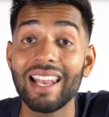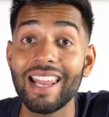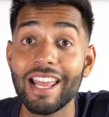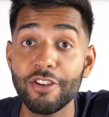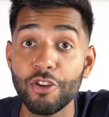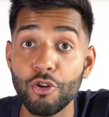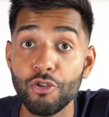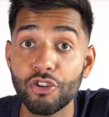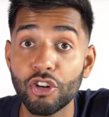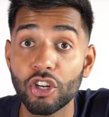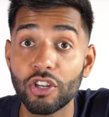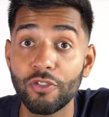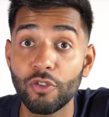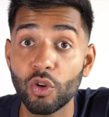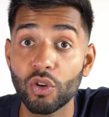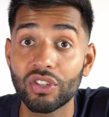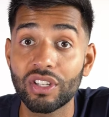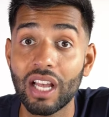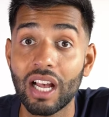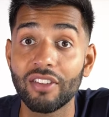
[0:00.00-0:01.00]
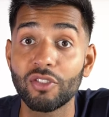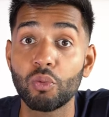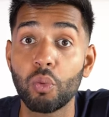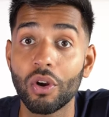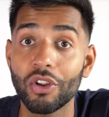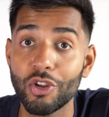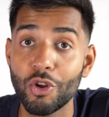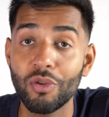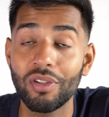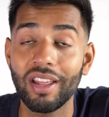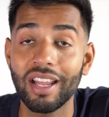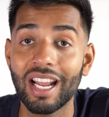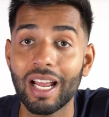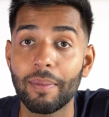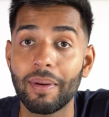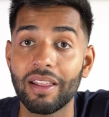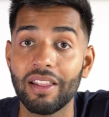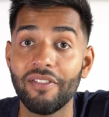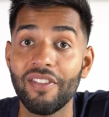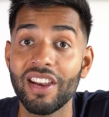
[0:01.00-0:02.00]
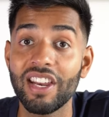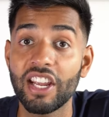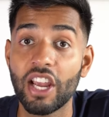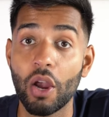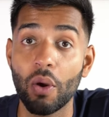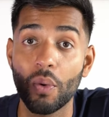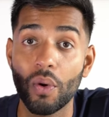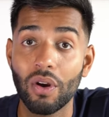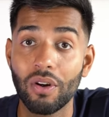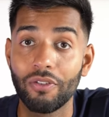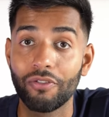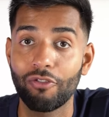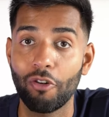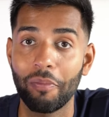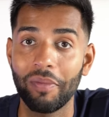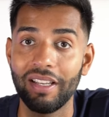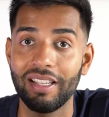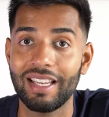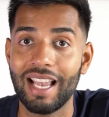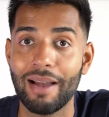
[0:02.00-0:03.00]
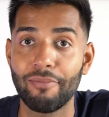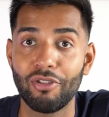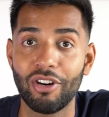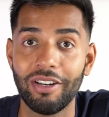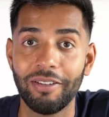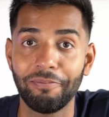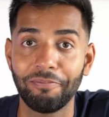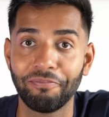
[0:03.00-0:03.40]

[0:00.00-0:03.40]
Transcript: let you judge for yourselves what you think about the video from this camera.